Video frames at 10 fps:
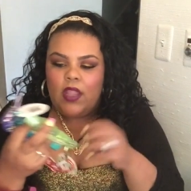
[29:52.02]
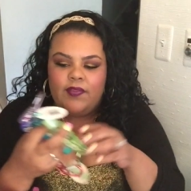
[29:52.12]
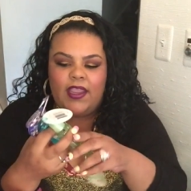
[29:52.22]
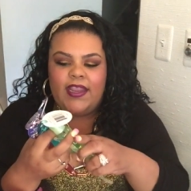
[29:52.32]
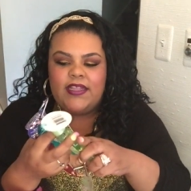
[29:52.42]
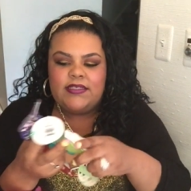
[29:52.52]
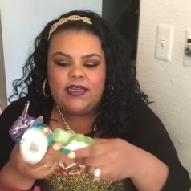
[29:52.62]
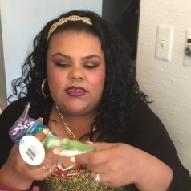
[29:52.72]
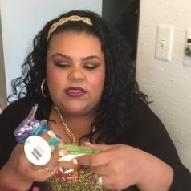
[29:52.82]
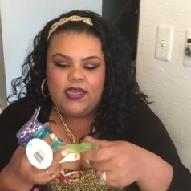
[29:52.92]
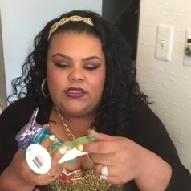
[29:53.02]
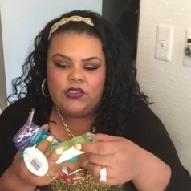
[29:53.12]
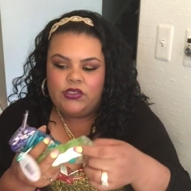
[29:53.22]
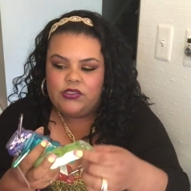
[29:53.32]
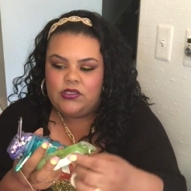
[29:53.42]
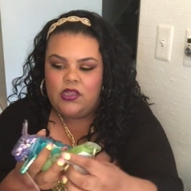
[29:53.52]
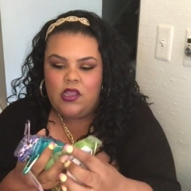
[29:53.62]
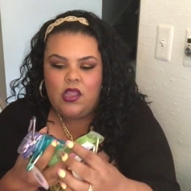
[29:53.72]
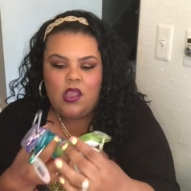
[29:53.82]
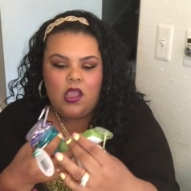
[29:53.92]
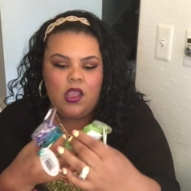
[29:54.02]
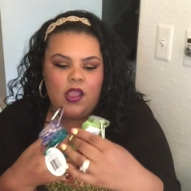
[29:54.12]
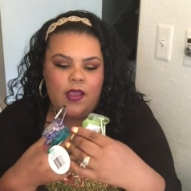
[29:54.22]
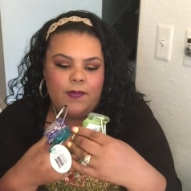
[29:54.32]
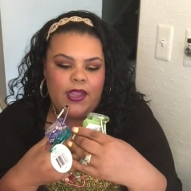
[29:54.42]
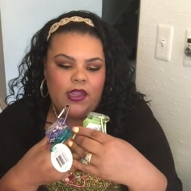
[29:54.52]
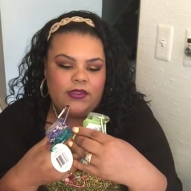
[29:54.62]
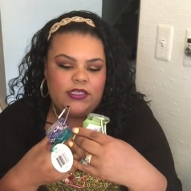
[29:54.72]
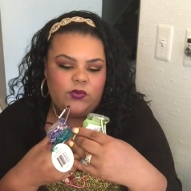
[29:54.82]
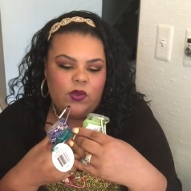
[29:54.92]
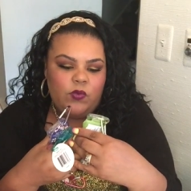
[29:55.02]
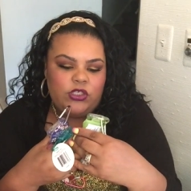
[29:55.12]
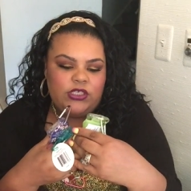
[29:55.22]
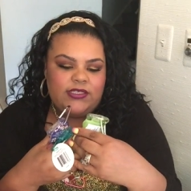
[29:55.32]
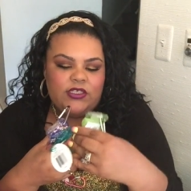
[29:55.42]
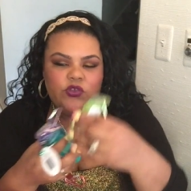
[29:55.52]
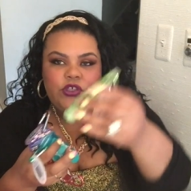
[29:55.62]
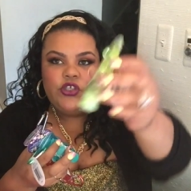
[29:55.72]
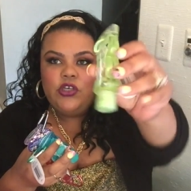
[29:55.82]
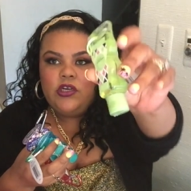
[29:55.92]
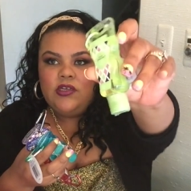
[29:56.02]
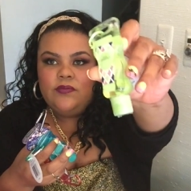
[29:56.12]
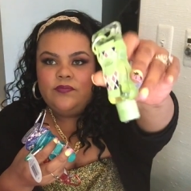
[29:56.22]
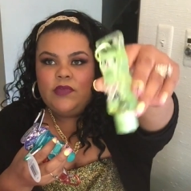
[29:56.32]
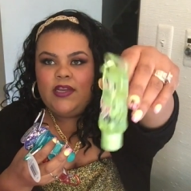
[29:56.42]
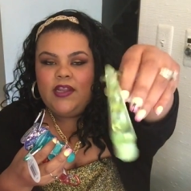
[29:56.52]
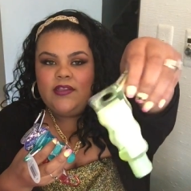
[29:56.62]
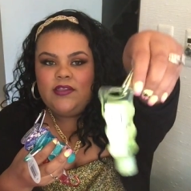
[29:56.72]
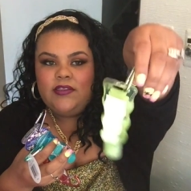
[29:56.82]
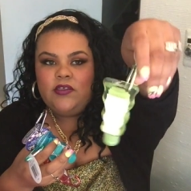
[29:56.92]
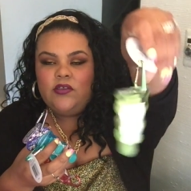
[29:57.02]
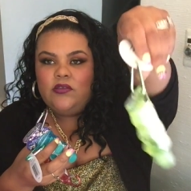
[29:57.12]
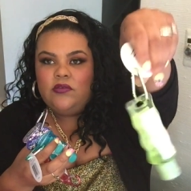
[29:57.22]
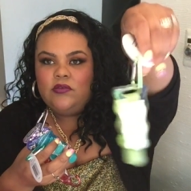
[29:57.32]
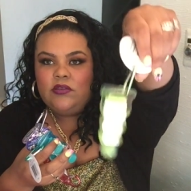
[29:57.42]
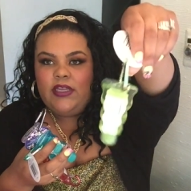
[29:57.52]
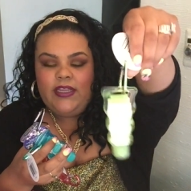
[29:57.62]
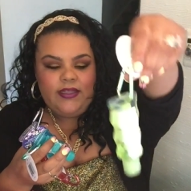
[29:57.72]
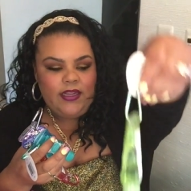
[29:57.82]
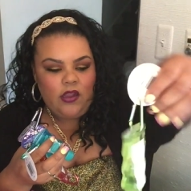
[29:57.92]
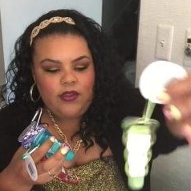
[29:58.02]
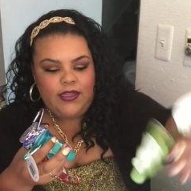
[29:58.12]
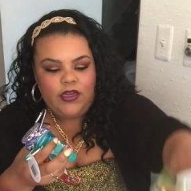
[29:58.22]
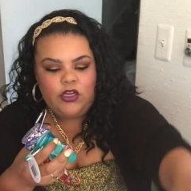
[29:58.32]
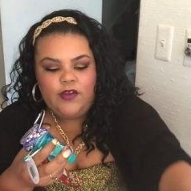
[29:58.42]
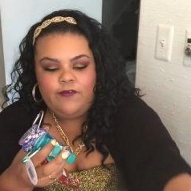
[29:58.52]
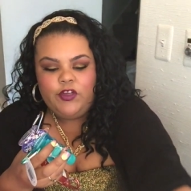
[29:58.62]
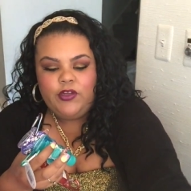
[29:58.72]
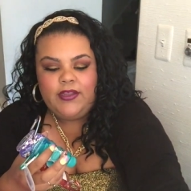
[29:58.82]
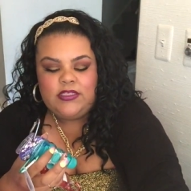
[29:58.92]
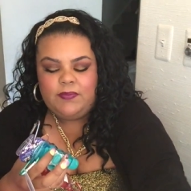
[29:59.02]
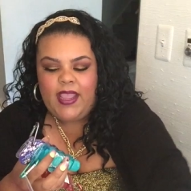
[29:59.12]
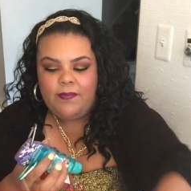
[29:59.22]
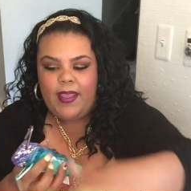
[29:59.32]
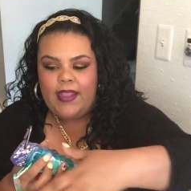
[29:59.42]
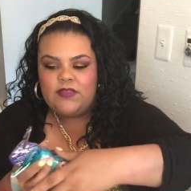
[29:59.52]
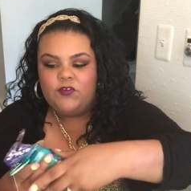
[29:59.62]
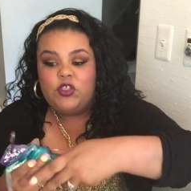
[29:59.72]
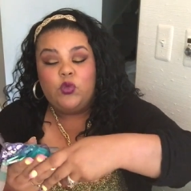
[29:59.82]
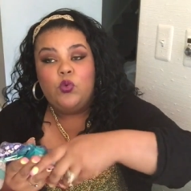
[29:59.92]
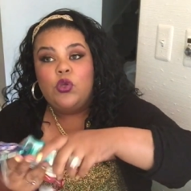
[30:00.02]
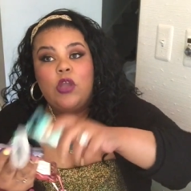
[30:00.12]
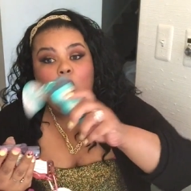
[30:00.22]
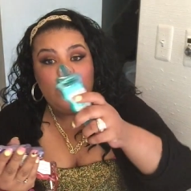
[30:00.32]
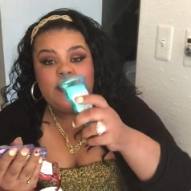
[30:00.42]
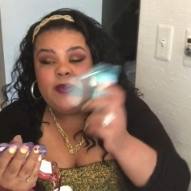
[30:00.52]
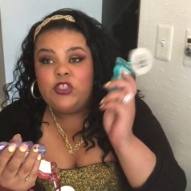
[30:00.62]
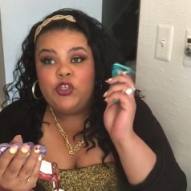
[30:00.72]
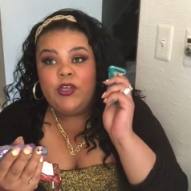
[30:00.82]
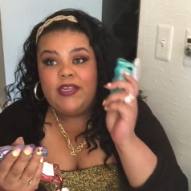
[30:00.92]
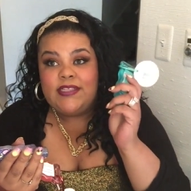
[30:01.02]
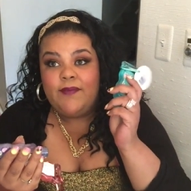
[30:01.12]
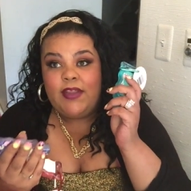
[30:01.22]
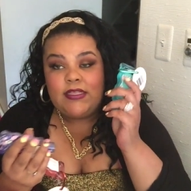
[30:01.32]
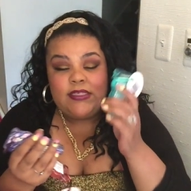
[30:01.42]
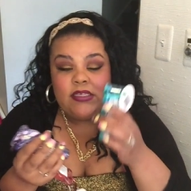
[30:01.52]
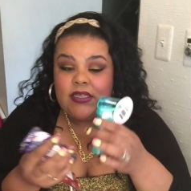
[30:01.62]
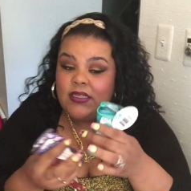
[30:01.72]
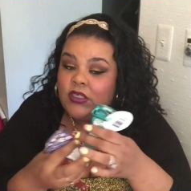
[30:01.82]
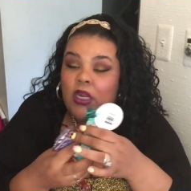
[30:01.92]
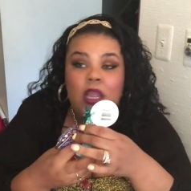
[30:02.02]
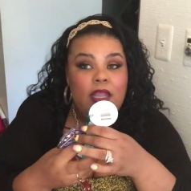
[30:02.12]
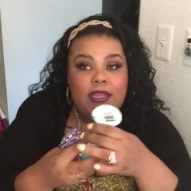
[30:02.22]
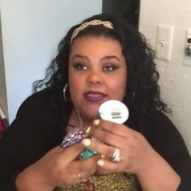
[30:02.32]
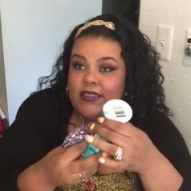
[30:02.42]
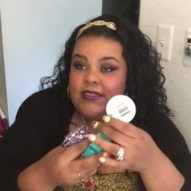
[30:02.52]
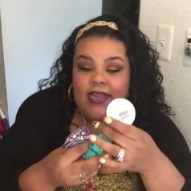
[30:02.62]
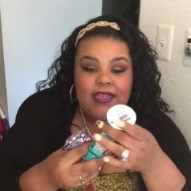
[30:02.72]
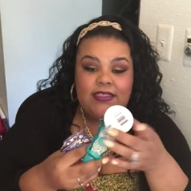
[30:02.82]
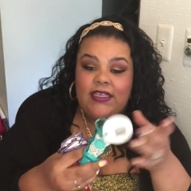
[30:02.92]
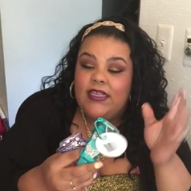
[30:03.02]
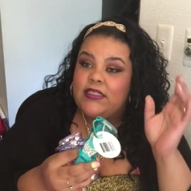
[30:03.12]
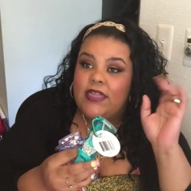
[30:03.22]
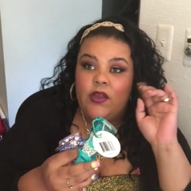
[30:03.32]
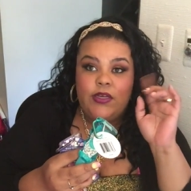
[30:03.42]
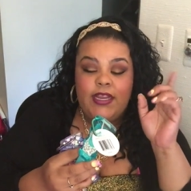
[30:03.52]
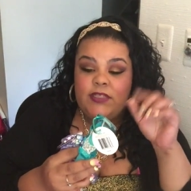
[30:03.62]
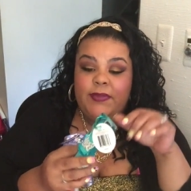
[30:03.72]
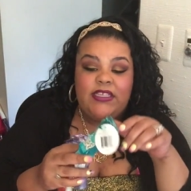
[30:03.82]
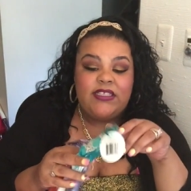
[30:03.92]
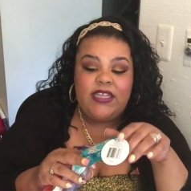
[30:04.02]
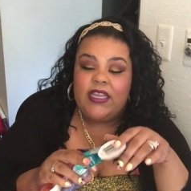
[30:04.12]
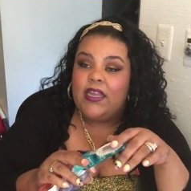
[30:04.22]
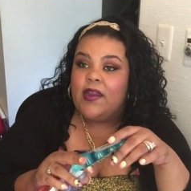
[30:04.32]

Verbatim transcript: the hand sanitizers. Um, I got this one, which is citrus sugar. And I got the little key thing on there. Good for your kids' backpacks for school. Always make sure your kids have a hand sanitizer because these nasty kids nowadays be sick